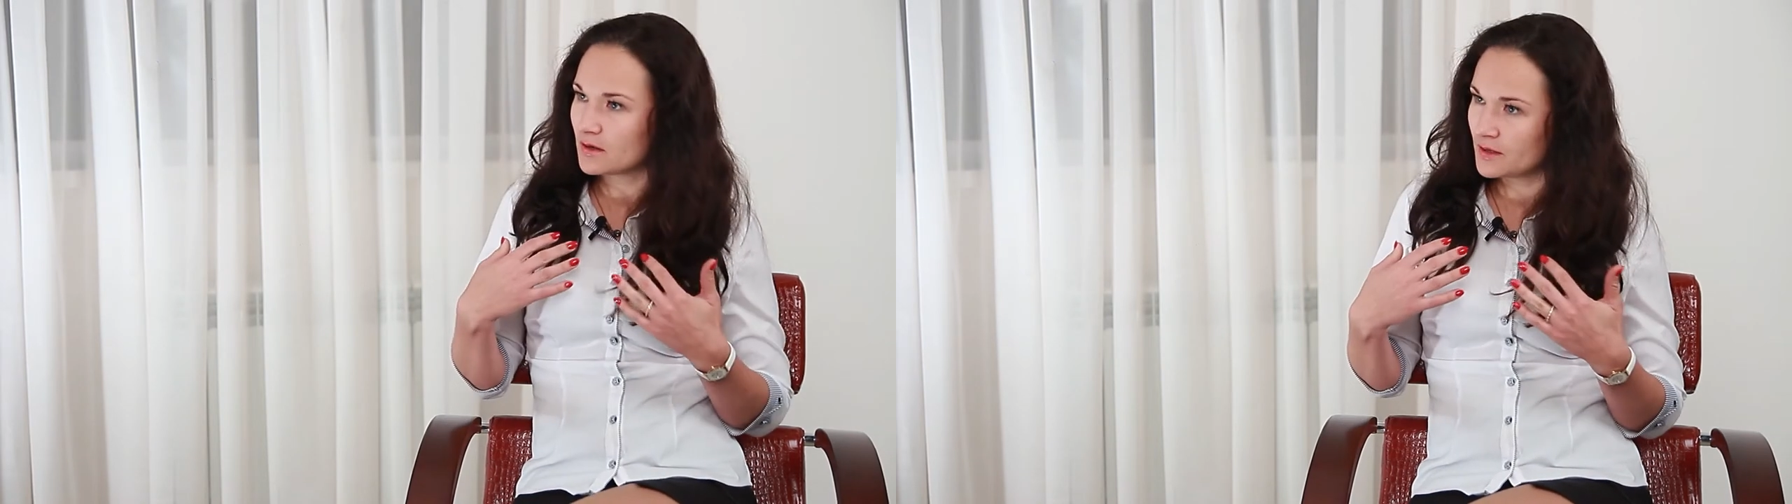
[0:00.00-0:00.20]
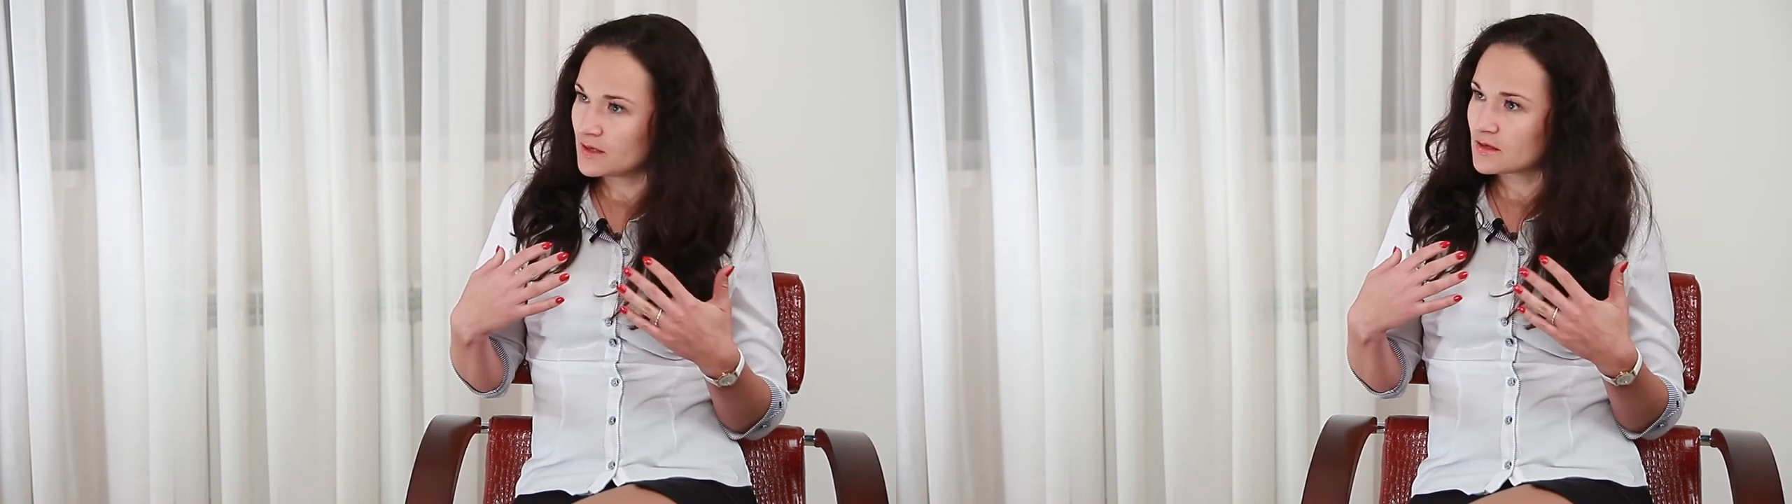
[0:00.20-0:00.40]

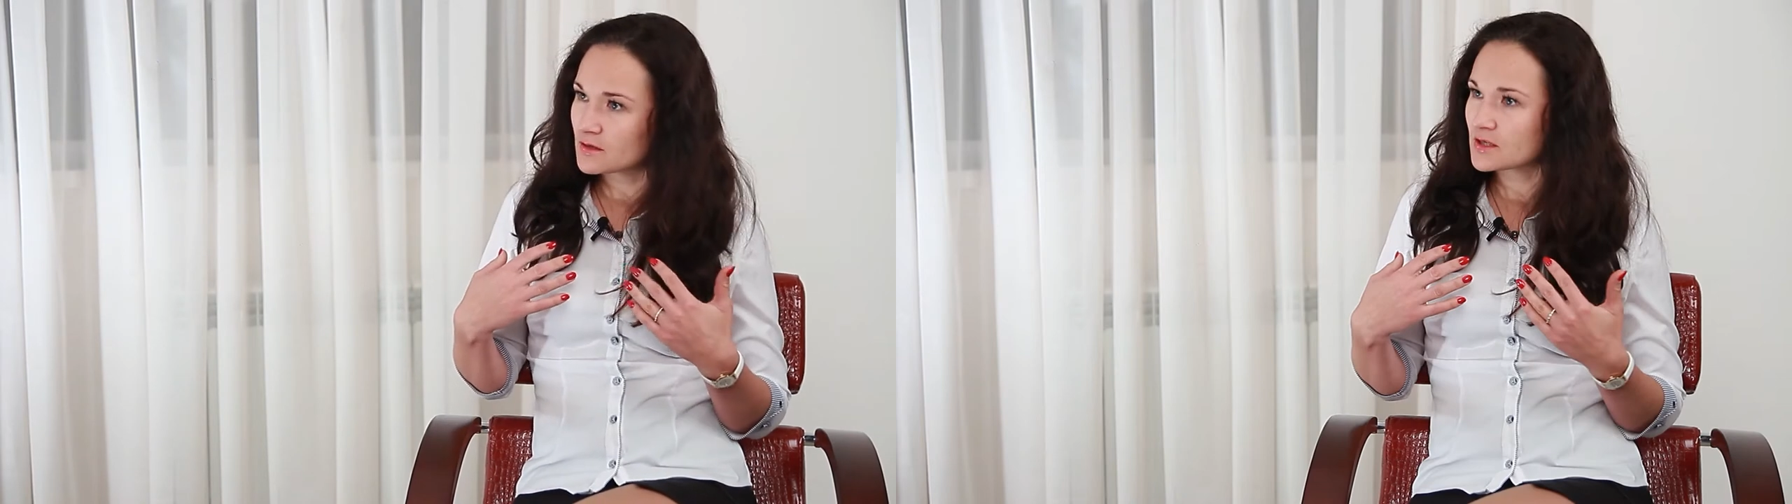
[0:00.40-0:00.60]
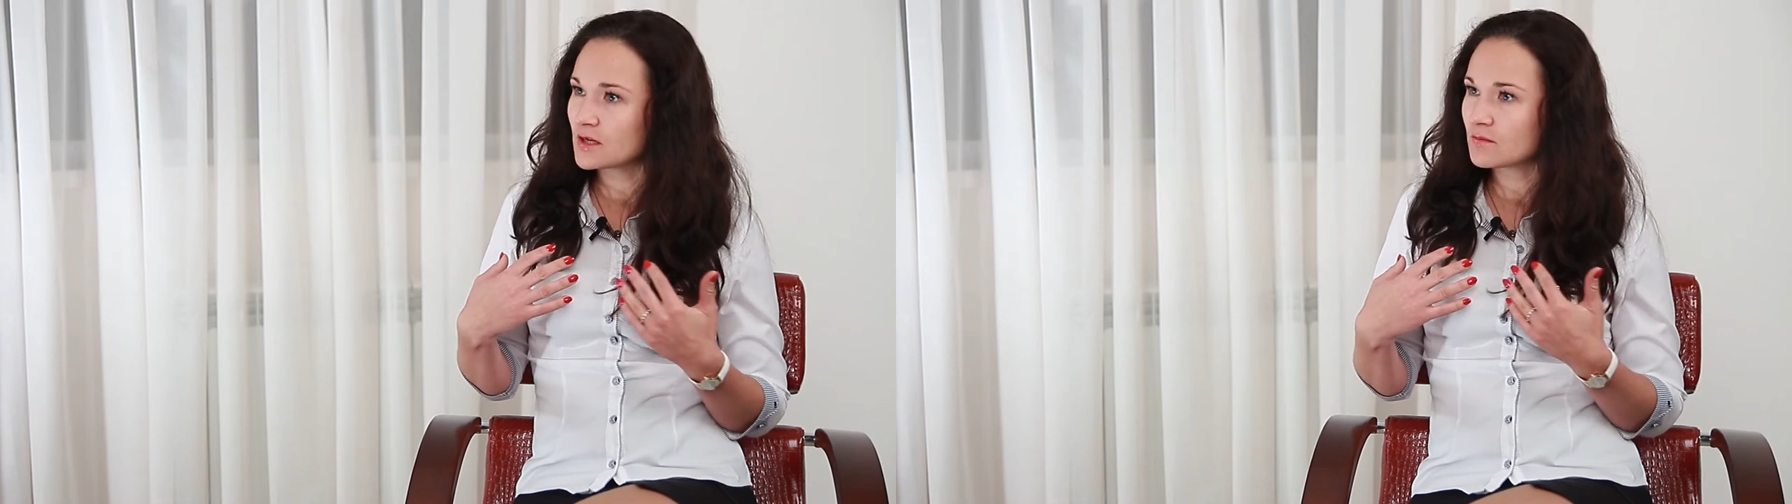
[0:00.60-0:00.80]
Yes,
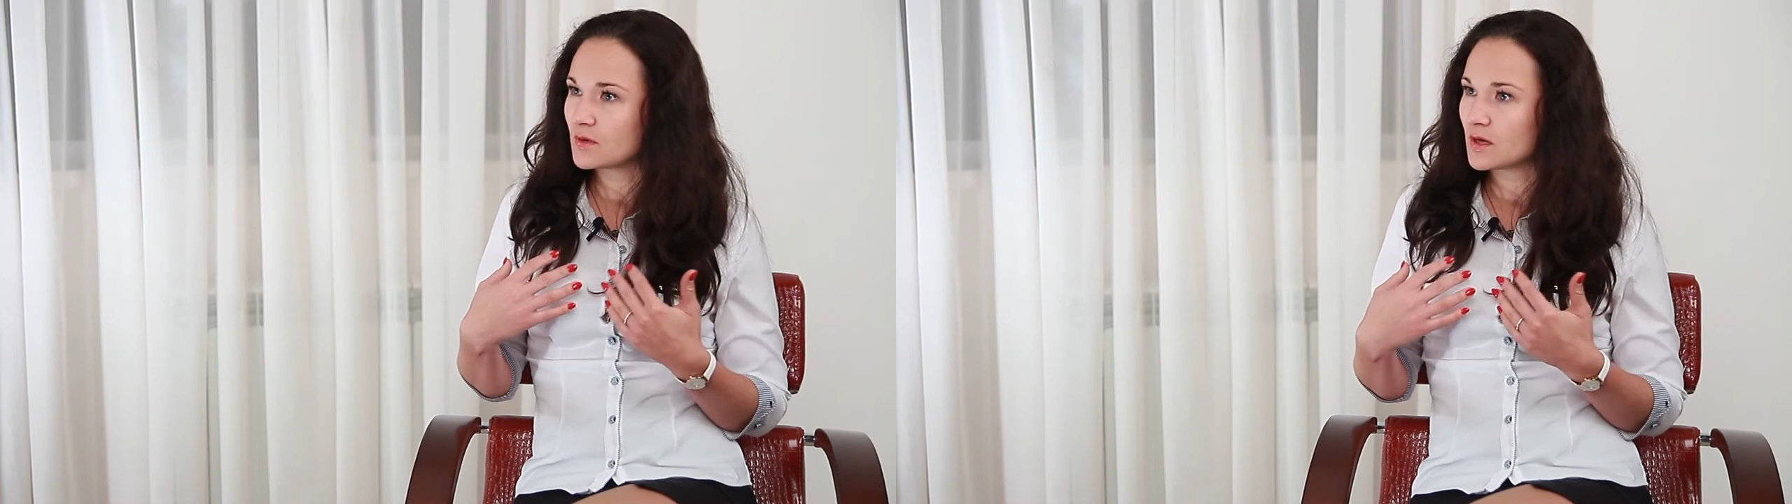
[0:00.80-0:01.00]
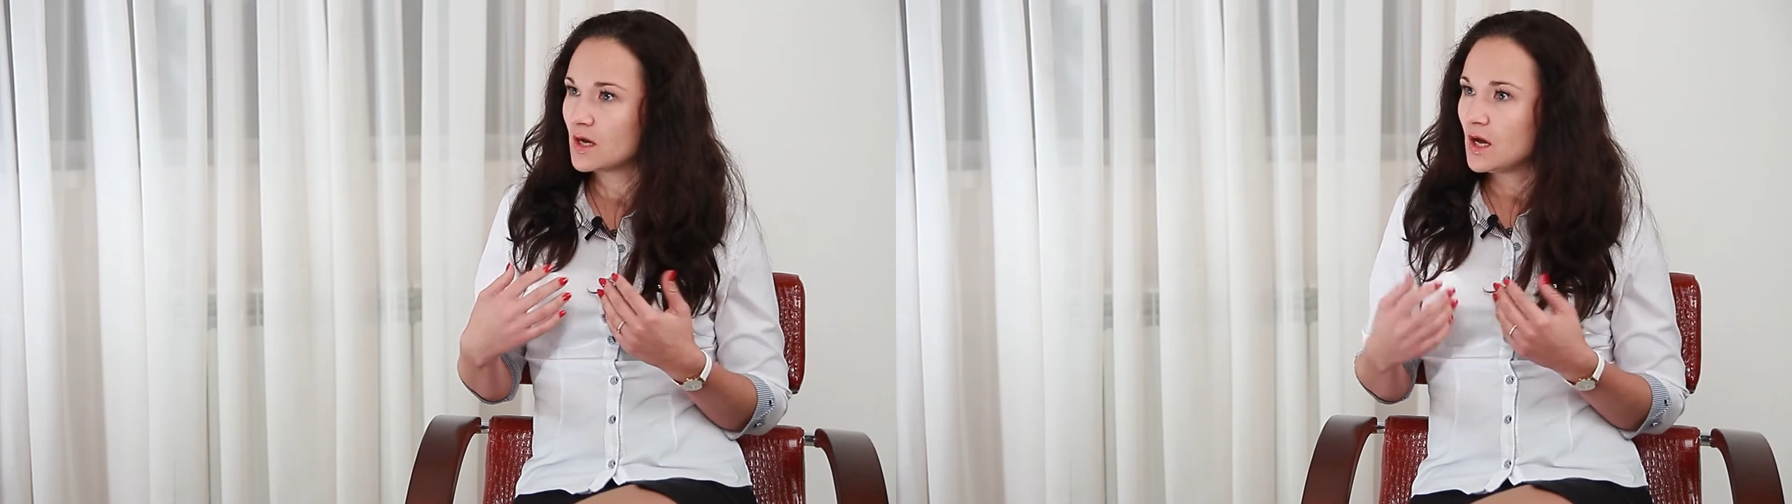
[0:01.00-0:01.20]
understand me.